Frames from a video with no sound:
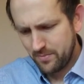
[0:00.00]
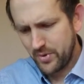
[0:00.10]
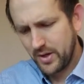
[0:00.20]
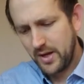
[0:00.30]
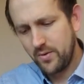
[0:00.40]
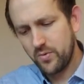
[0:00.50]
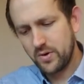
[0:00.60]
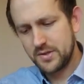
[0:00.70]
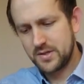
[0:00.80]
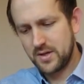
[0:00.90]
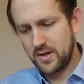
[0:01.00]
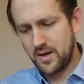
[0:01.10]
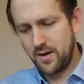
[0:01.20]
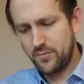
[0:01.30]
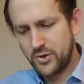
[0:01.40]
But he was
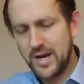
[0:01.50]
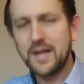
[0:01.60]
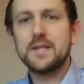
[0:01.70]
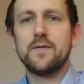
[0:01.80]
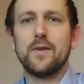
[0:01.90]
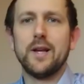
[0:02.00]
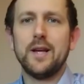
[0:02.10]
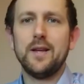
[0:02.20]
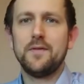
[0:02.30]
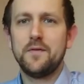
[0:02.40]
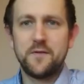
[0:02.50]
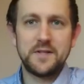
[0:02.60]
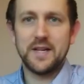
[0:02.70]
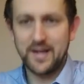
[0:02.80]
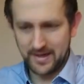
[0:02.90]
objectively,
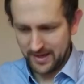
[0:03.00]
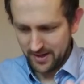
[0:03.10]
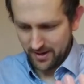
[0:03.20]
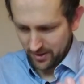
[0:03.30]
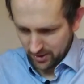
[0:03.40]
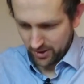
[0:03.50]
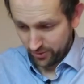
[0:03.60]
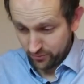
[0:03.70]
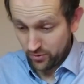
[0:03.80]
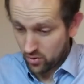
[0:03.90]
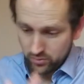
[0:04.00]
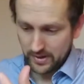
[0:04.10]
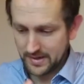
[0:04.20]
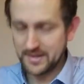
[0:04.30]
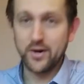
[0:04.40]
physically alone, on,
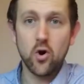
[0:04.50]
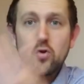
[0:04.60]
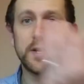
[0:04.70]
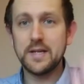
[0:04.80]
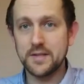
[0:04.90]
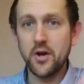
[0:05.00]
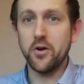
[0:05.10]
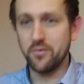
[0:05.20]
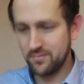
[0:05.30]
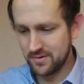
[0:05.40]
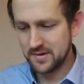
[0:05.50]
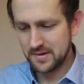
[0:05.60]
as in on his own,